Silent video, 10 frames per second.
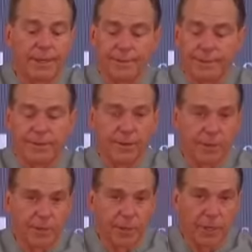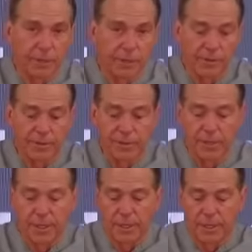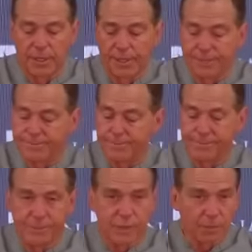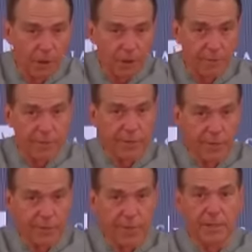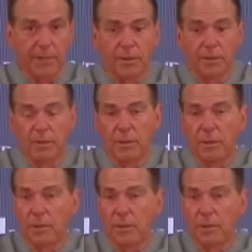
been very productive, smart, very dependable.